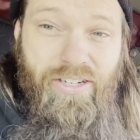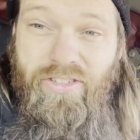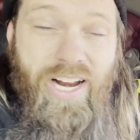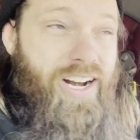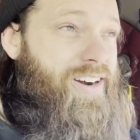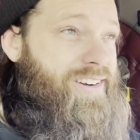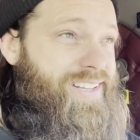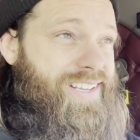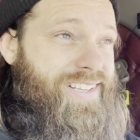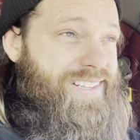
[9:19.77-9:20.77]
trailer,
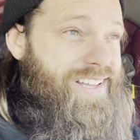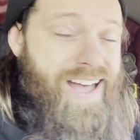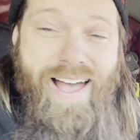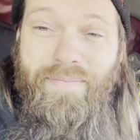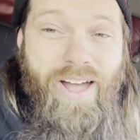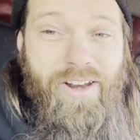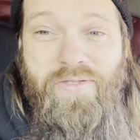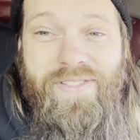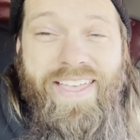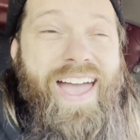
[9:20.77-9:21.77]
I'm not
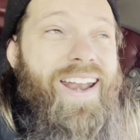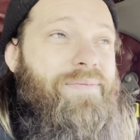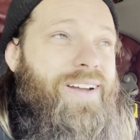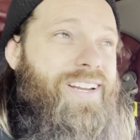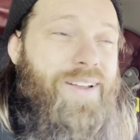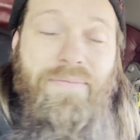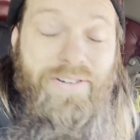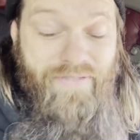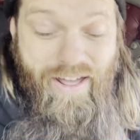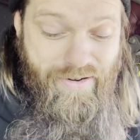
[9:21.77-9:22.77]
doing that. I'm
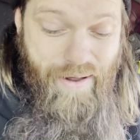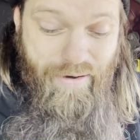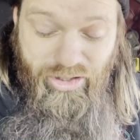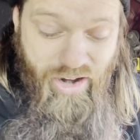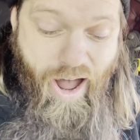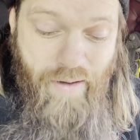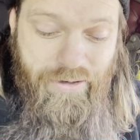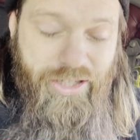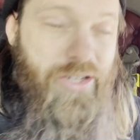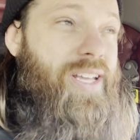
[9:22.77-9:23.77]
not sure how I'm
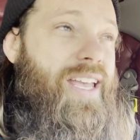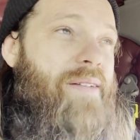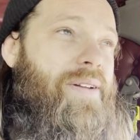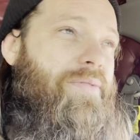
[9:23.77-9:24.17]
gonna do it yet, but I'm